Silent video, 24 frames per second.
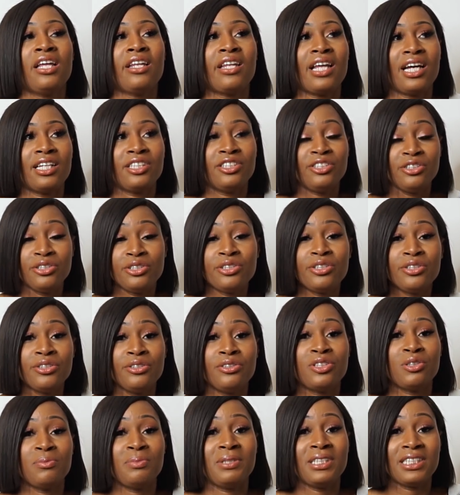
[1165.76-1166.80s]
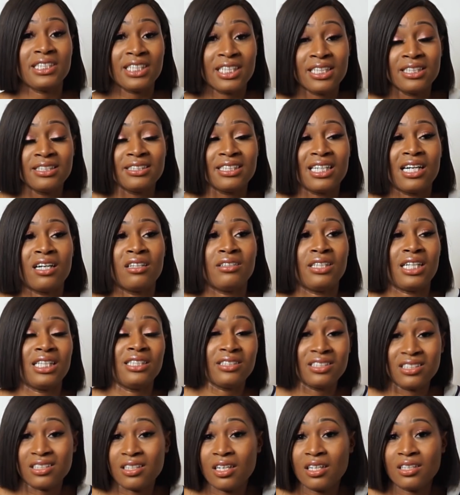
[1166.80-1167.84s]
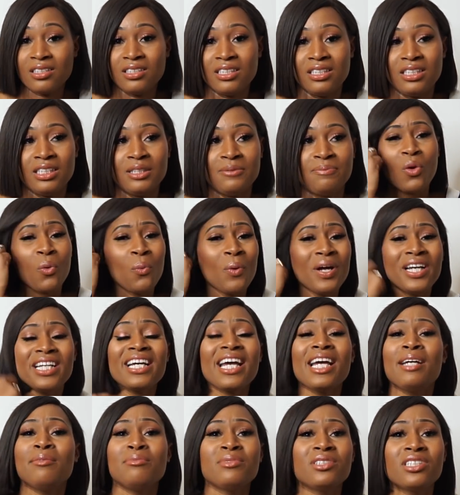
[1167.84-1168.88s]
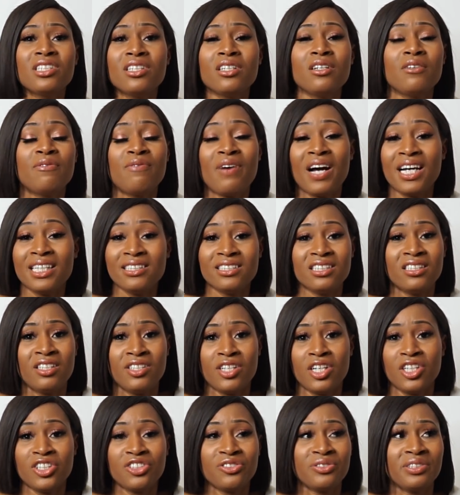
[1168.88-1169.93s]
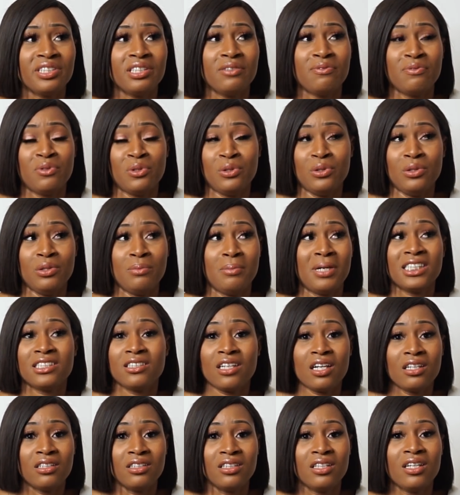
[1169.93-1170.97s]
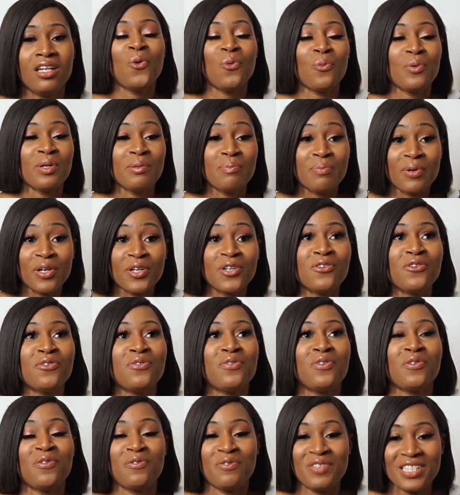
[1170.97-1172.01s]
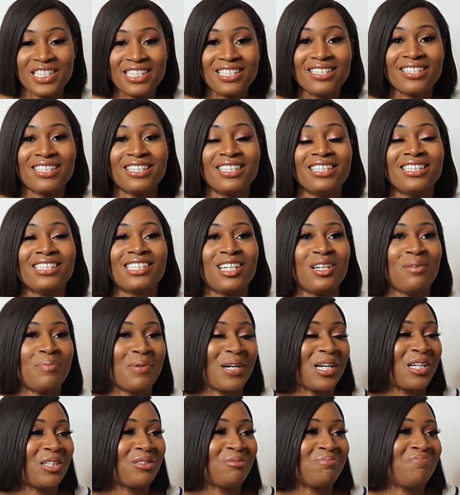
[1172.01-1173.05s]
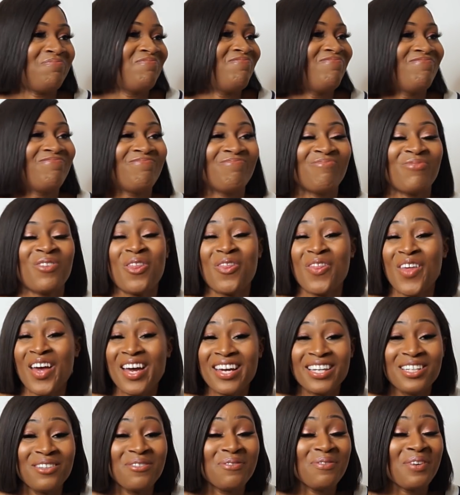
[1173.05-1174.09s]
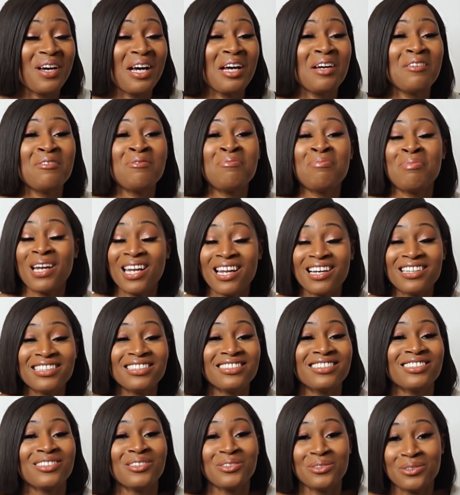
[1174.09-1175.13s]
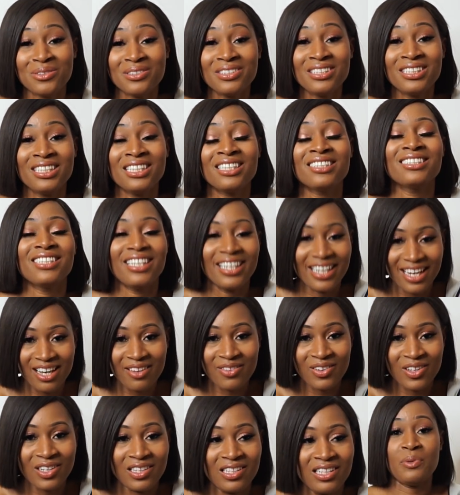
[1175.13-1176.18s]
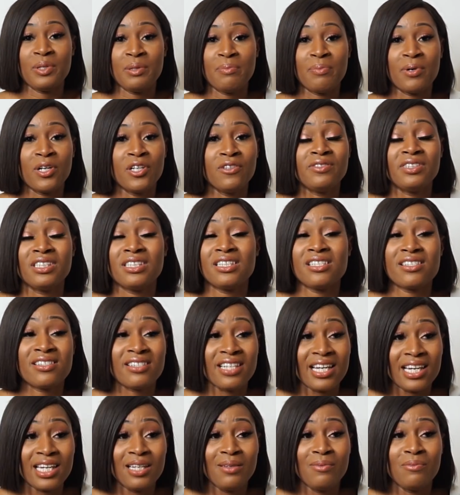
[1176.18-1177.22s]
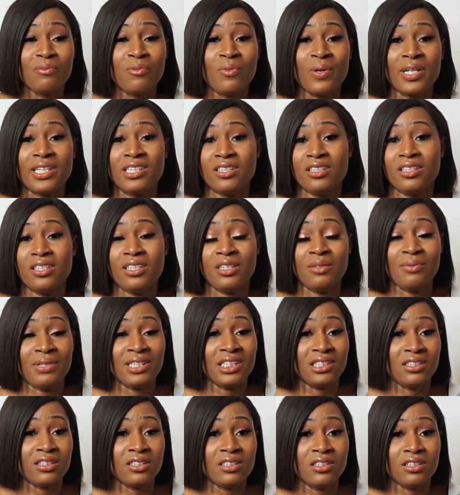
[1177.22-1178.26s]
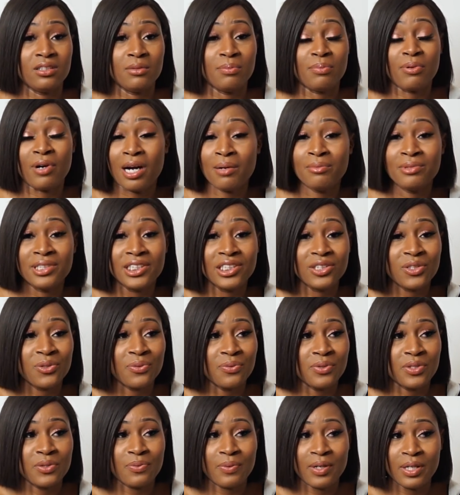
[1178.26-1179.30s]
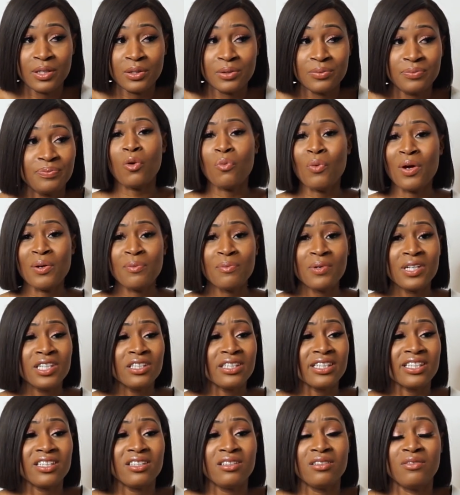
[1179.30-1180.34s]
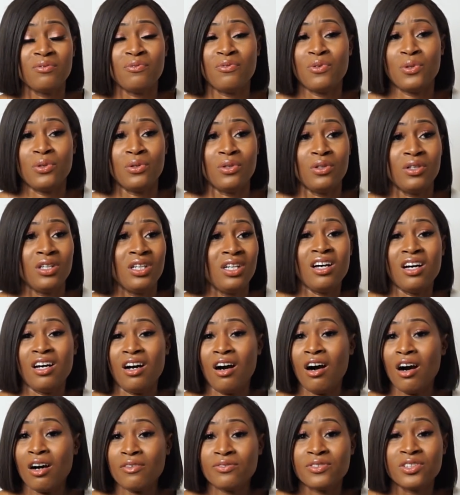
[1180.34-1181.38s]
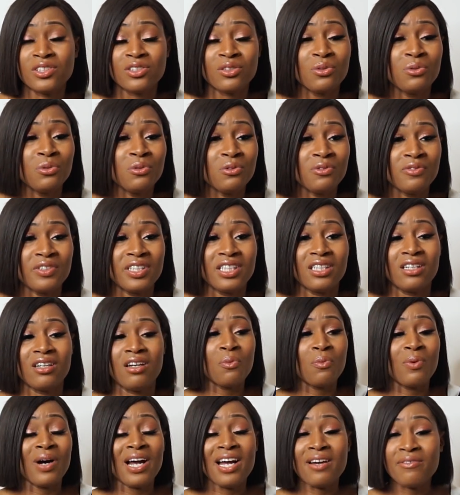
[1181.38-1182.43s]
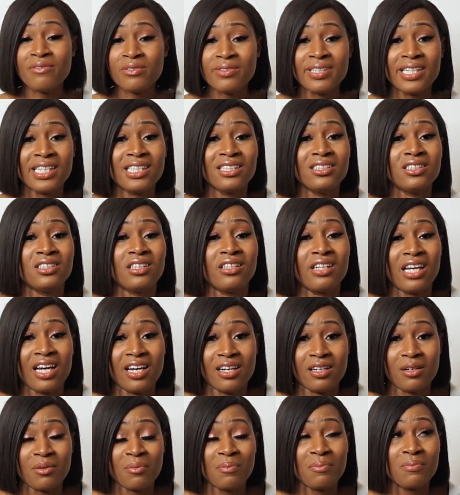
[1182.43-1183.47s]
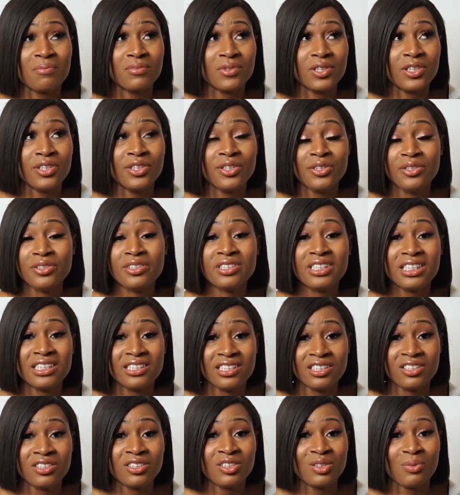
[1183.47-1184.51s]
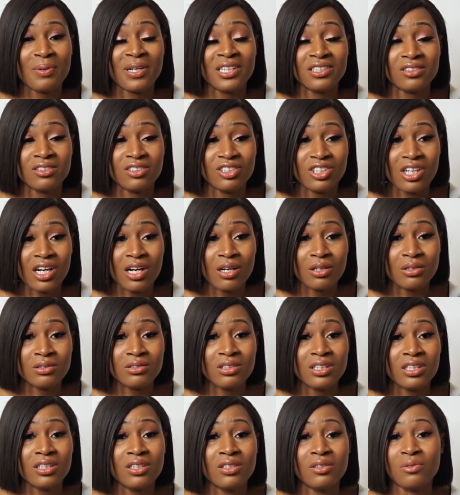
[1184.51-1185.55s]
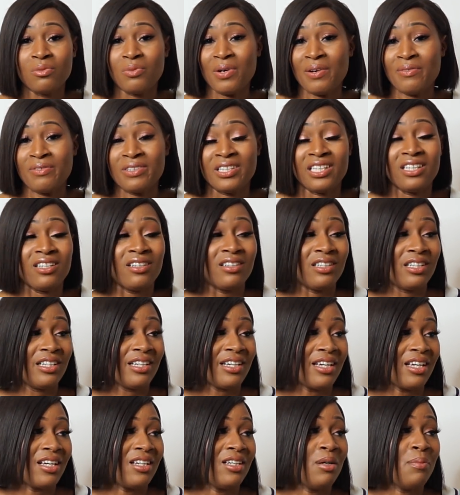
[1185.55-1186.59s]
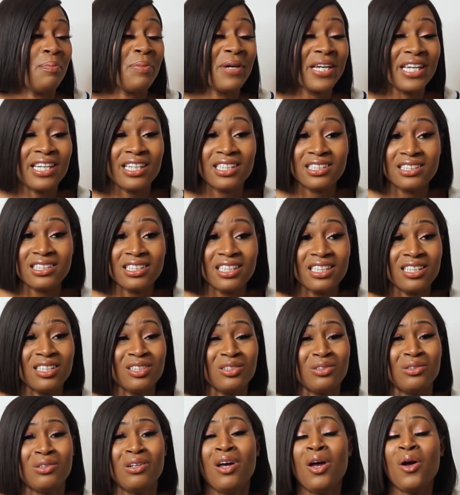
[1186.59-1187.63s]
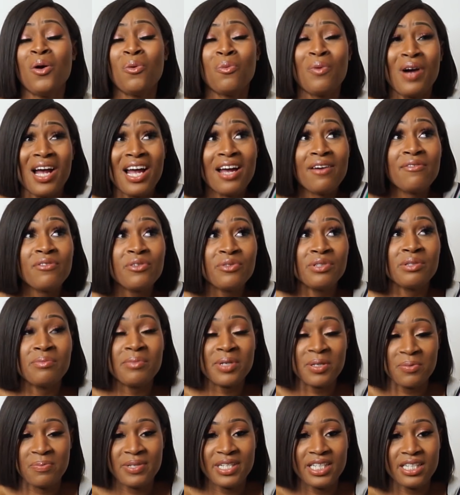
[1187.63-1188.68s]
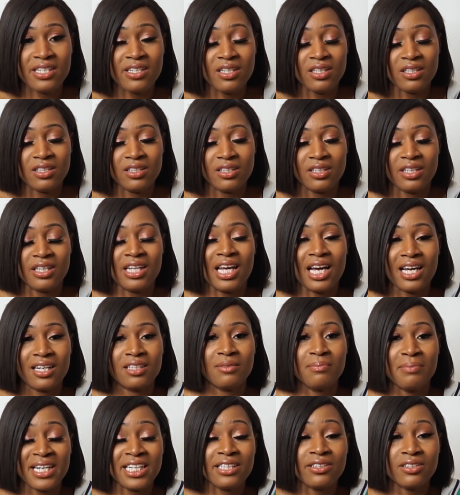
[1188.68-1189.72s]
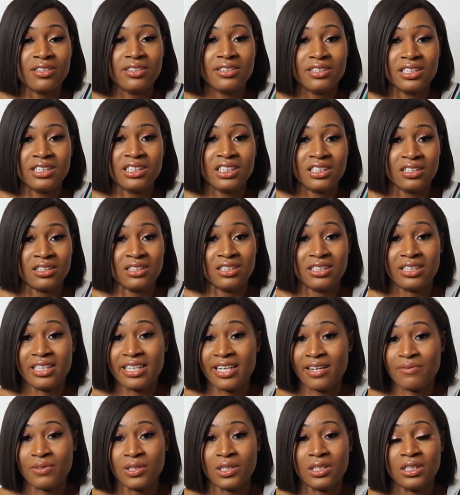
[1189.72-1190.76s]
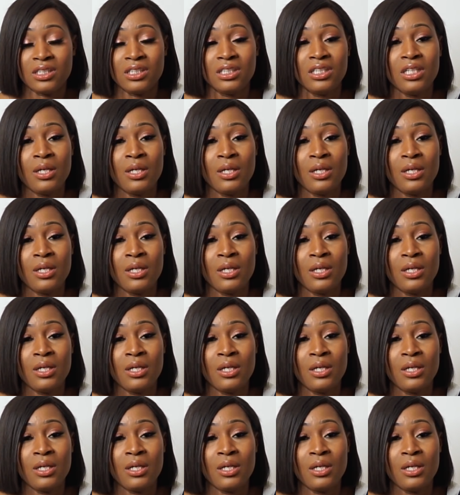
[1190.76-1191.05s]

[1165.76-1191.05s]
Like, you two should be sitting down and discussing it. When it came to finding a nursery for my son, we both visited about 35 plus schools together. We both did the same when he went to primary school as well. When we're looking for an after school thing, whatever it is, like huge decisions about your child, whether they're gonna get a piercing or whatever it may be, like make those decisions together.